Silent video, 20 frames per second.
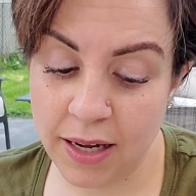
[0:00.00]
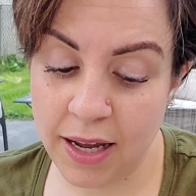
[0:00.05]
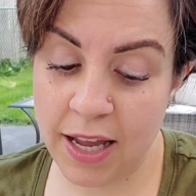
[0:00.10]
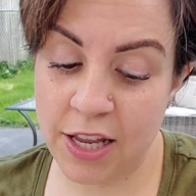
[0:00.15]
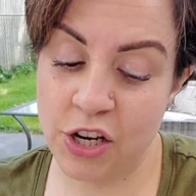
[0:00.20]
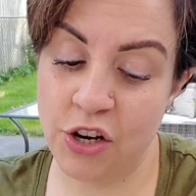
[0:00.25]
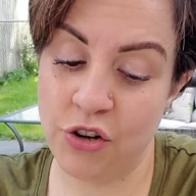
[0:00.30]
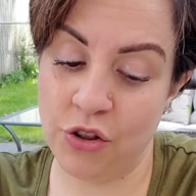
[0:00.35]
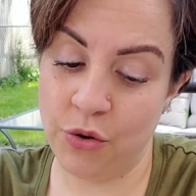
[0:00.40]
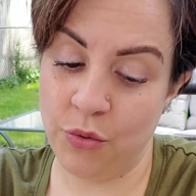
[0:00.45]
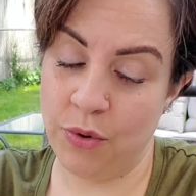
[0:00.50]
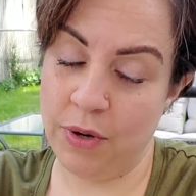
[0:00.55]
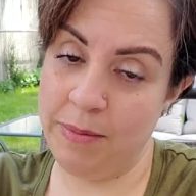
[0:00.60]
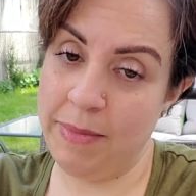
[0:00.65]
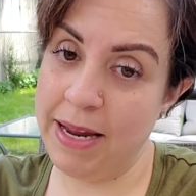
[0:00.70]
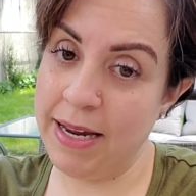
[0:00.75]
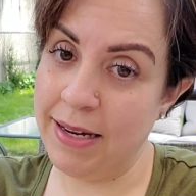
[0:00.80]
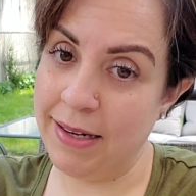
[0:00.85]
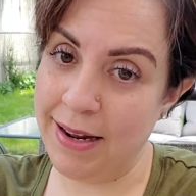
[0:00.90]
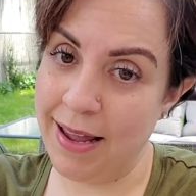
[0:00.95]
and you're the one
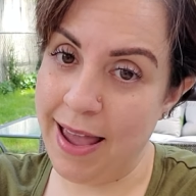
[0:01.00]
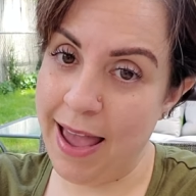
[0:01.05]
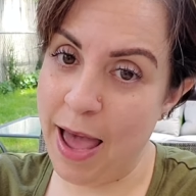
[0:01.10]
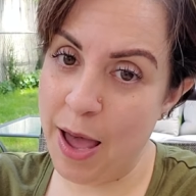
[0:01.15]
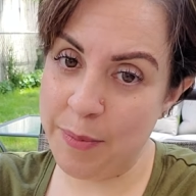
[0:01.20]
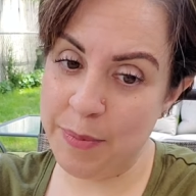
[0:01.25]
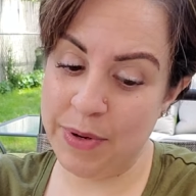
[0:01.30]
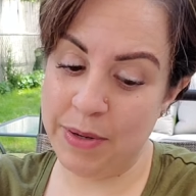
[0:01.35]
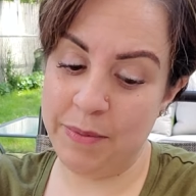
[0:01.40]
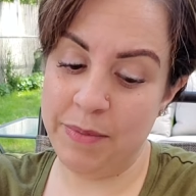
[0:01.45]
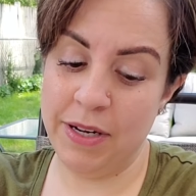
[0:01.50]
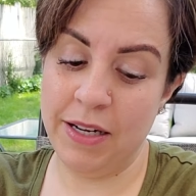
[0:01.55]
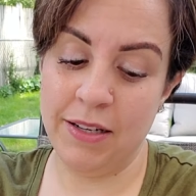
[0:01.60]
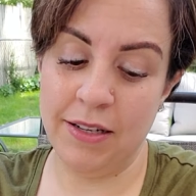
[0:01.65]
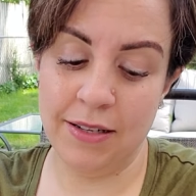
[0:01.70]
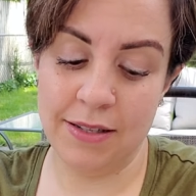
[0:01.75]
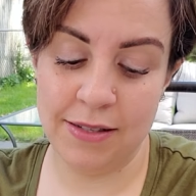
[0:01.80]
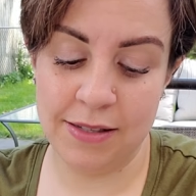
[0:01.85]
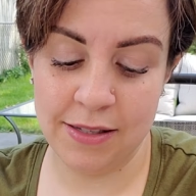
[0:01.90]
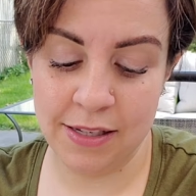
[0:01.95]
making it happen
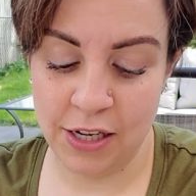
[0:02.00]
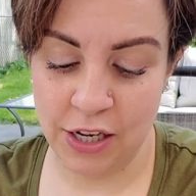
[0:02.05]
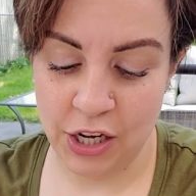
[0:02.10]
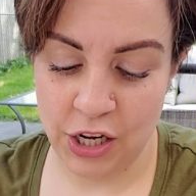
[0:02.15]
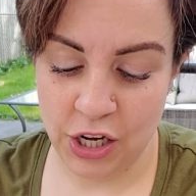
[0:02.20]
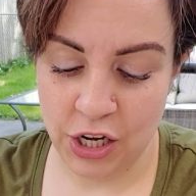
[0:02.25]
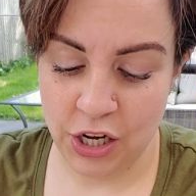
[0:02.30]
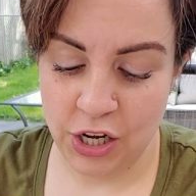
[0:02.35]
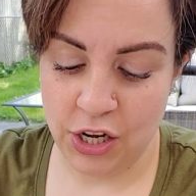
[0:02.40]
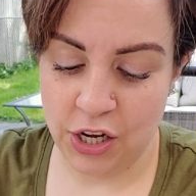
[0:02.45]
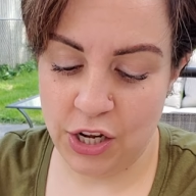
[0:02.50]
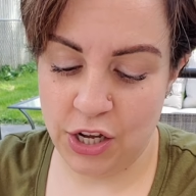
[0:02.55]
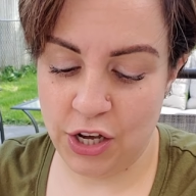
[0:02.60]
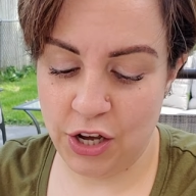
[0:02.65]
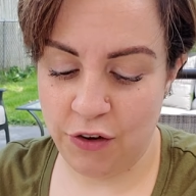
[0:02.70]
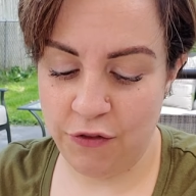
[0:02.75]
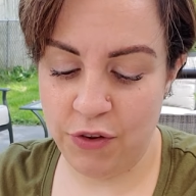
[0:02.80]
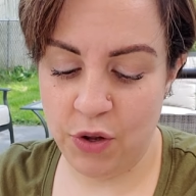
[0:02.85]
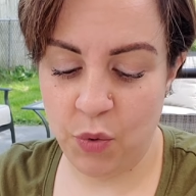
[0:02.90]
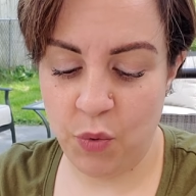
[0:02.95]
because
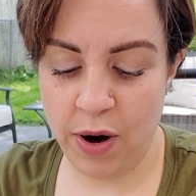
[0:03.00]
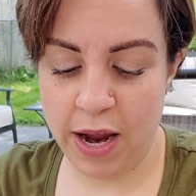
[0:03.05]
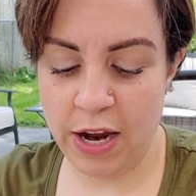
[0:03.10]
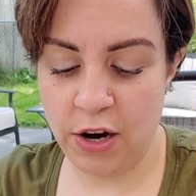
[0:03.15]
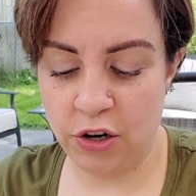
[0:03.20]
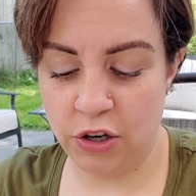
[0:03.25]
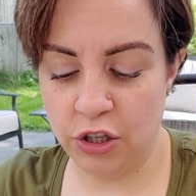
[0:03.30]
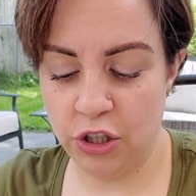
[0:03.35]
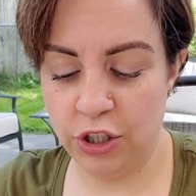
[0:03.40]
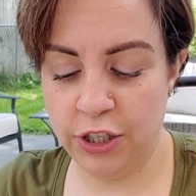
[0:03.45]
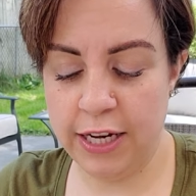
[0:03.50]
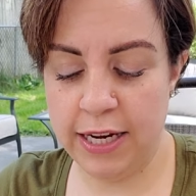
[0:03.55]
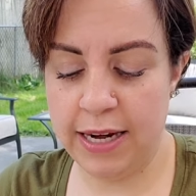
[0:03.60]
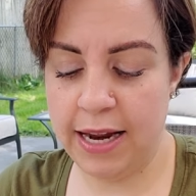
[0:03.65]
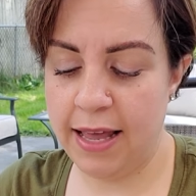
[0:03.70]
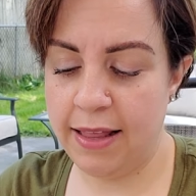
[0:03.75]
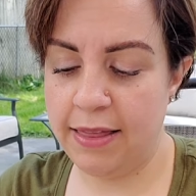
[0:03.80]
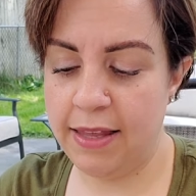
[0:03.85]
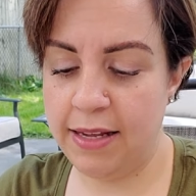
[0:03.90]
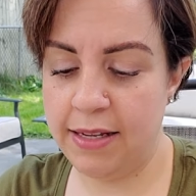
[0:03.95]
of the way you're looking
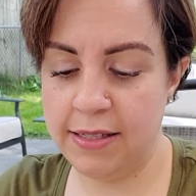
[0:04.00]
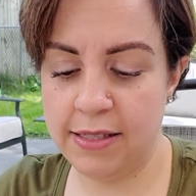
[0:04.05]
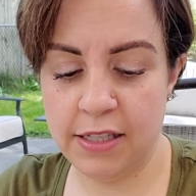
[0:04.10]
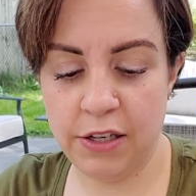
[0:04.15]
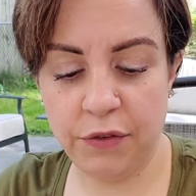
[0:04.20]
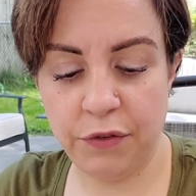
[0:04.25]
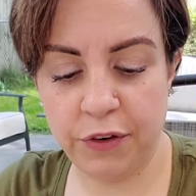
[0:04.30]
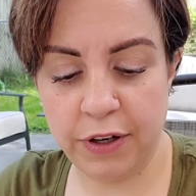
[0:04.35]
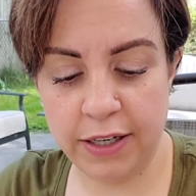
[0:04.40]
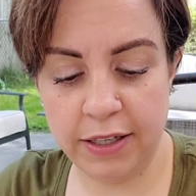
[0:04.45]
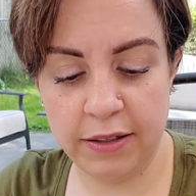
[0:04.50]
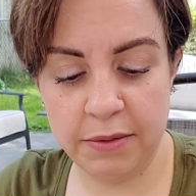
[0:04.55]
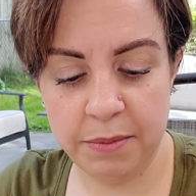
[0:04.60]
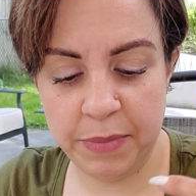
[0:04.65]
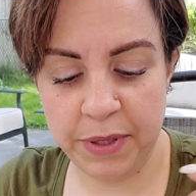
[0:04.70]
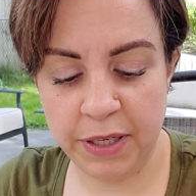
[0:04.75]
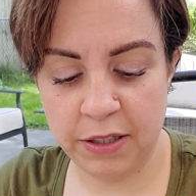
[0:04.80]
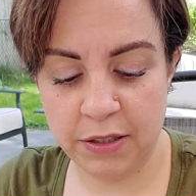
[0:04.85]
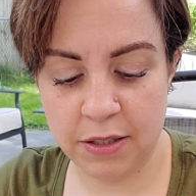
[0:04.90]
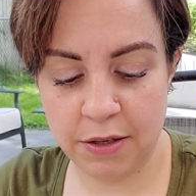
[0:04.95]
at things different
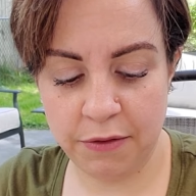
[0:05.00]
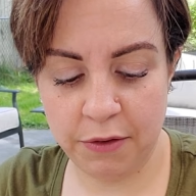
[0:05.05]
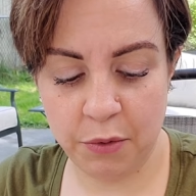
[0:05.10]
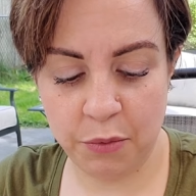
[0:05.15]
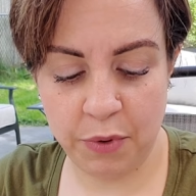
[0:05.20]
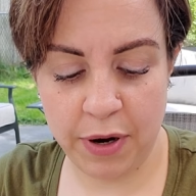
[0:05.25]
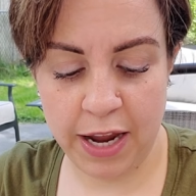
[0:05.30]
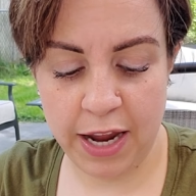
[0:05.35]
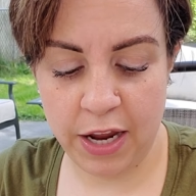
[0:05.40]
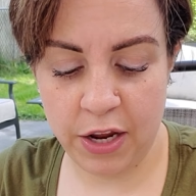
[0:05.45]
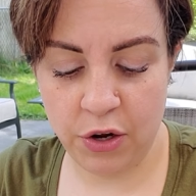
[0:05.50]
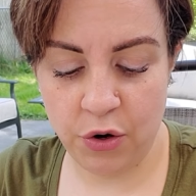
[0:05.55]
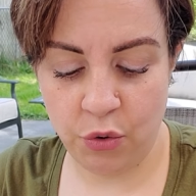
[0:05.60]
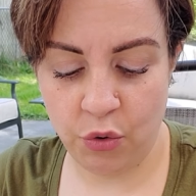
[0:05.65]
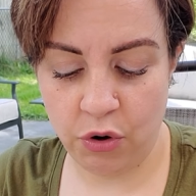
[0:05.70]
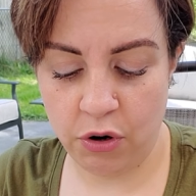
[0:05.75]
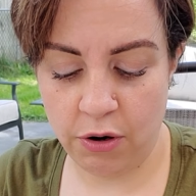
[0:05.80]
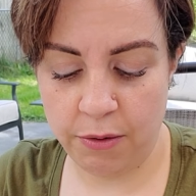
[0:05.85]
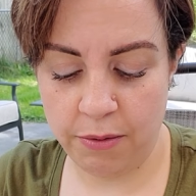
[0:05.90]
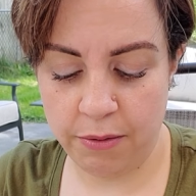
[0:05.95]
because of the way
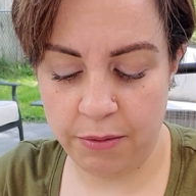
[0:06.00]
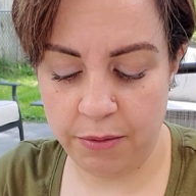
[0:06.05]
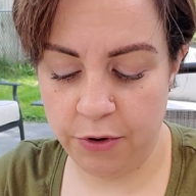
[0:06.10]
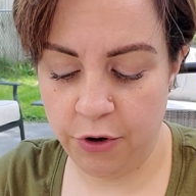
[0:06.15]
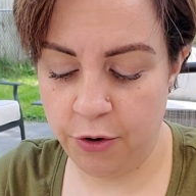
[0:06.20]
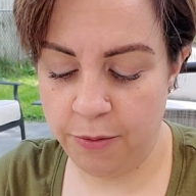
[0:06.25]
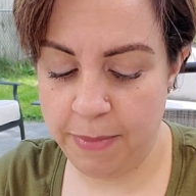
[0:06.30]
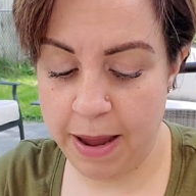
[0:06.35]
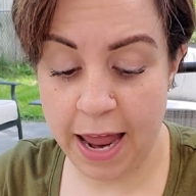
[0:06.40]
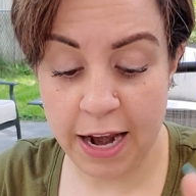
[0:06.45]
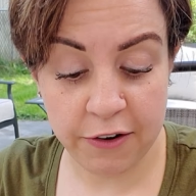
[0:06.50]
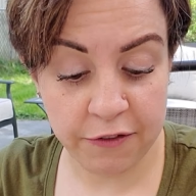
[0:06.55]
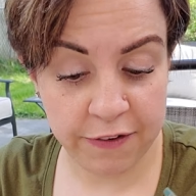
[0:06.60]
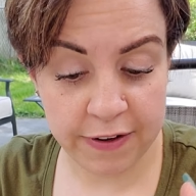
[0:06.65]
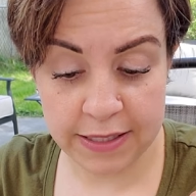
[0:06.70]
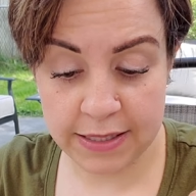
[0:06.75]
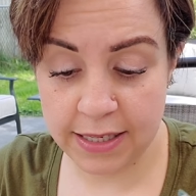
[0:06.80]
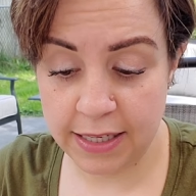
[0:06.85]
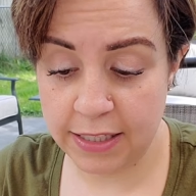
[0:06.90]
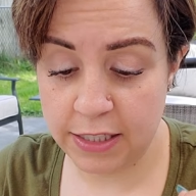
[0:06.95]
you're you're
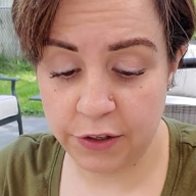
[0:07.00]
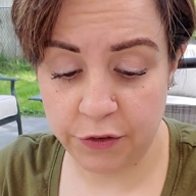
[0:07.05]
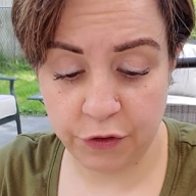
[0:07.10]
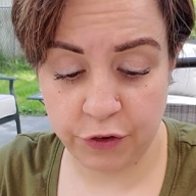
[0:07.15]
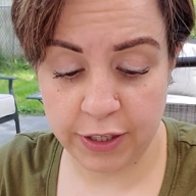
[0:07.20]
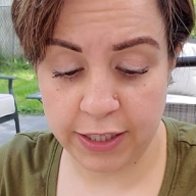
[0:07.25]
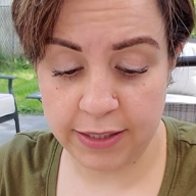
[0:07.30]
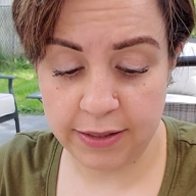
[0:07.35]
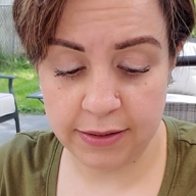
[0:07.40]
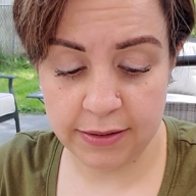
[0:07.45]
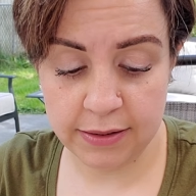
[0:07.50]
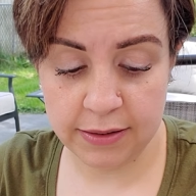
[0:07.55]
manifesting different